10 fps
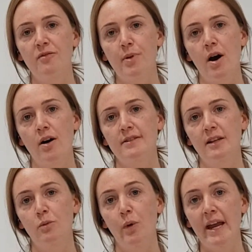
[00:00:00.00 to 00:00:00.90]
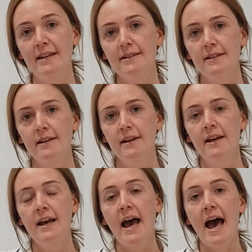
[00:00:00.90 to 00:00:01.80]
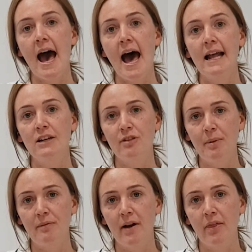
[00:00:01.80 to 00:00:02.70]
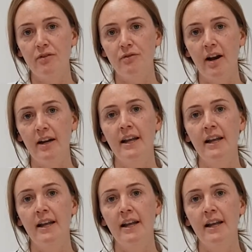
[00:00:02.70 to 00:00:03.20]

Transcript: passing wind and gripping around the front,